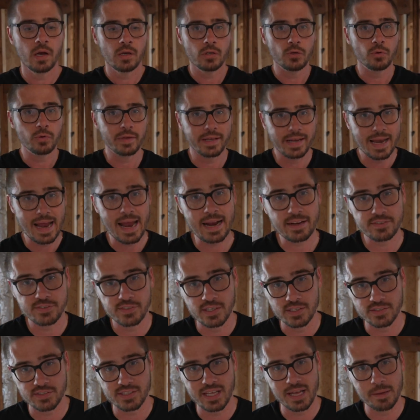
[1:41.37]
you can
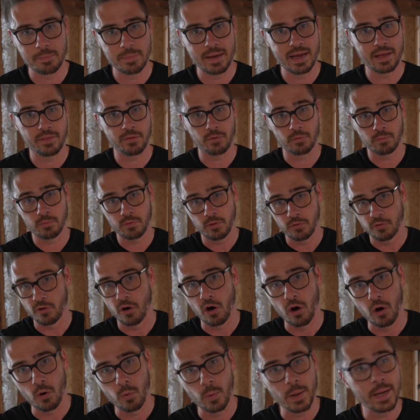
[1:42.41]
access that bathroom through the
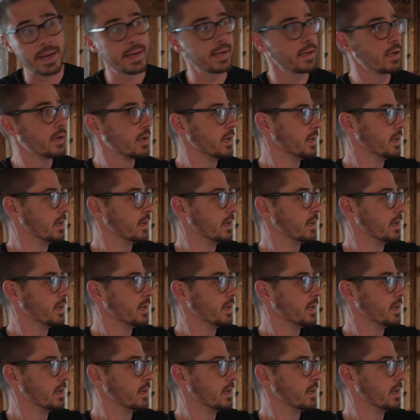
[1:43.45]
hallway.